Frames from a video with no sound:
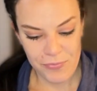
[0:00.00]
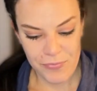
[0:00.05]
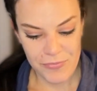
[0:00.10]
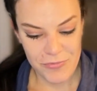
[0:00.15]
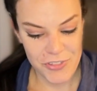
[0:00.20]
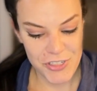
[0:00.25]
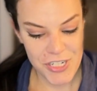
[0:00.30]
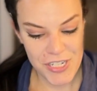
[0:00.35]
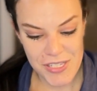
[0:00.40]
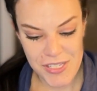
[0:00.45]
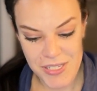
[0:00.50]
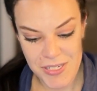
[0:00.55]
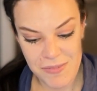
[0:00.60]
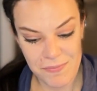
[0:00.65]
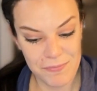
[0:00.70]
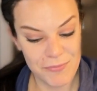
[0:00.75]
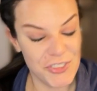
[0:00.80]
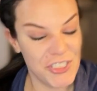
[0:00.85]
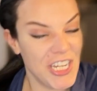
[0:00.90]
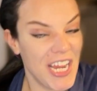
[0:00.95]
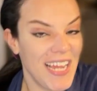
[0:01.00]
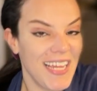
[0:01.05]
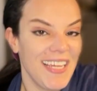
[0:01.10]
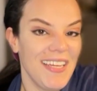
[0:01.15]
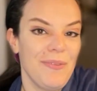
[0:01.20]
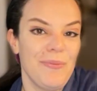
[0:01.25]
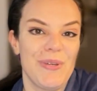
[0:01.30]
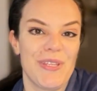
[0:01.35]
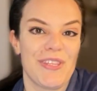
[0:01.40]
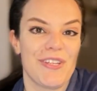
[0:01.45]
just check
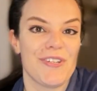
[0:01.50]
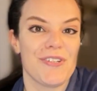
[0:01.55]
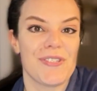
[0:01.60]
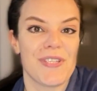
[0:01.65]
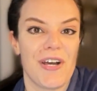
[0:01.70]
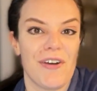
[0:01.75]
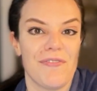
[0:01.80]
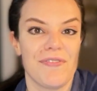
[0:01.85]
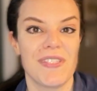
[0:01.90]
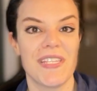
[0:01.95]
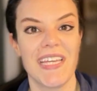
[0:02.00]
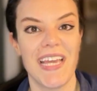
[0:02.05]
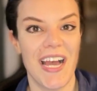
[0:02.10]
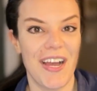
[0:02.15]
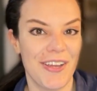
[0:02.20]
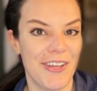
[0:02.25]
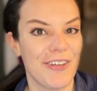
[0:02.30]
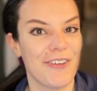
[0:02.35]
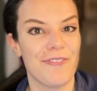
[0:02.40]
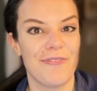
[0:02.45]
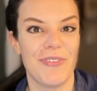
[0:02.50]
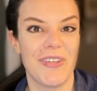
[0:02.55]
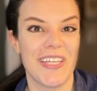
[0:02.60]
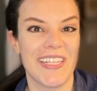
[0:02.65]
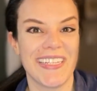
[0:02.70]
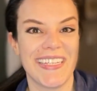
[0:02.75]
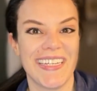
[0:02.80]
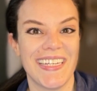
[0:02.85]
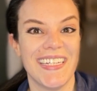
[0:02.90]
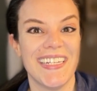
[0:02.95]
in with yourself, see how you're
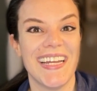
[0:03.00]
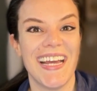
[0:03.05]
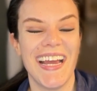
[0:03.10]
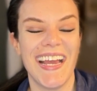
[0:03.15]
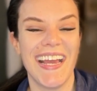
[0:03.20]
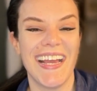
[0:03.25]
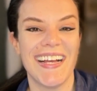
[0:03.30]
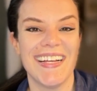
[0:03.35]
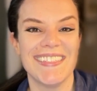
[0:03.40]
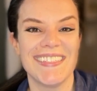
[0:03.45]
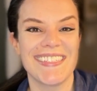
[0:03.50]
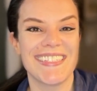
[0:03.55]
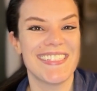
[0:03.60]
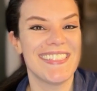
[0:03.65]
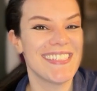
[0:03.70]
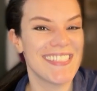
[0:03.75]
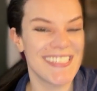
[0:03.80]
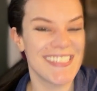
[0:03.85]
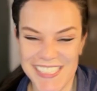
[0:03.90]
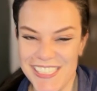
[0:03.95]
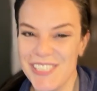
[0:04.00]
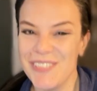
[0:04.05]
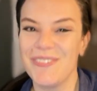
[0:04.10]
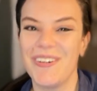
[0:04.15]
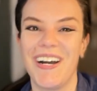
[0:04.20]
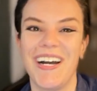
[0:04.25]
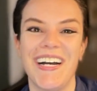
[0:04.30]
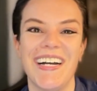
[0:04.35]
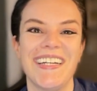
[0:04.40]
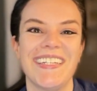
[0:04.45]
feeling, and continue
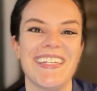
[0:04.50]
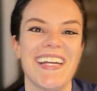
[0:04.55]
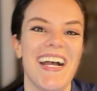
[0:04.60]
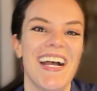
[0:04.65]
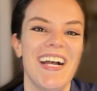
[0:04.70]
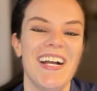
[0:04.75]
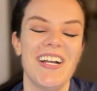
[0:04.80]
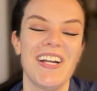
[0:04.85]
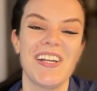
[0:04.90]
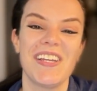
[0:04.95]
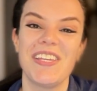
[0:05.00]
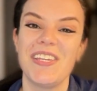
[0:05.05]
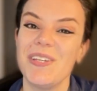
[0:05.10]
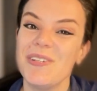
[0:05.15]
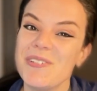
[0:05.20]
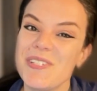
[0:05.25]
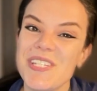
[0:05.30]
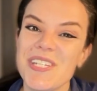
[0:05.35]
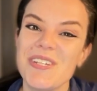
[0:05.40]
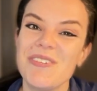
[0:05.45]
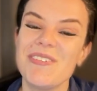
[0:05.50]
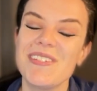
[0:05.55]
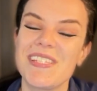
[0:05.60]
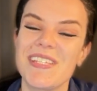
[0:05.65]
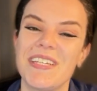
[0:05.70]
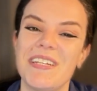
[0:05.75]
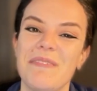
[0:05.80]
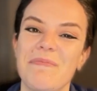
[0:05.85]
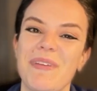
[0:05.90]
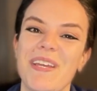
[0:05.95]
on. Q2 is
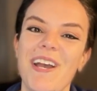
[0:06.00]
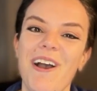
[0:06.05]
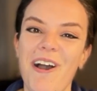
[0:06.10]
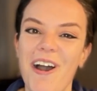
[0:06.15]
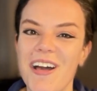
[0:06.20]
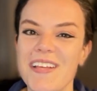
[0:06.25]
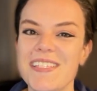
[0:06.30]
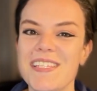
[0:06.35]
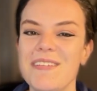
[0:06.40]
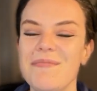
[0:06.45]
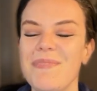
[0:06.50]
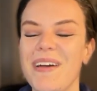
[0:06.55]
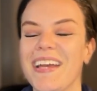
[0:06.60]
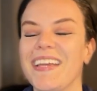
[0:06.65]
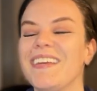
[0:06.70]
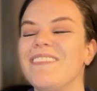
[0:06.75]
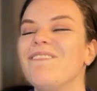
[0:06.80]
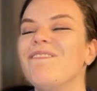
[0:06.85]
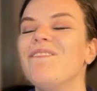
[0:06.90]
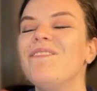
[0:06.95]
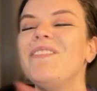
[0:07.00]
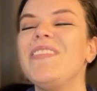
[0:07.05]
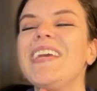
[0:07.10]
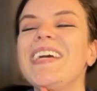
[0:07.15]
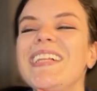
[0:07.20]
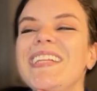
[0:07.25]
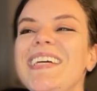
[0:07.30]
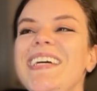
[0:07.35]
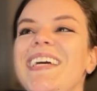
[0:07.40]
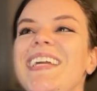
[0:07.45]
going to be awesome. I can
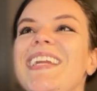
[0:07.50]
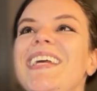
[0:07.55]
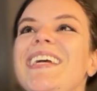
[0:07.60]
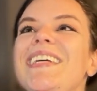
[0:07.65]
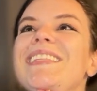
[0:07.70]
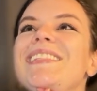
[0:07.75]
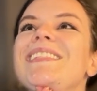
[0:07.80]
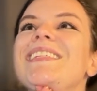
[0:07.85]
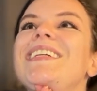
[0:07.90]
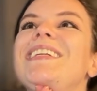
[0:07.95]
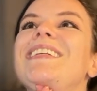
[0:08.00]
feel it. It's going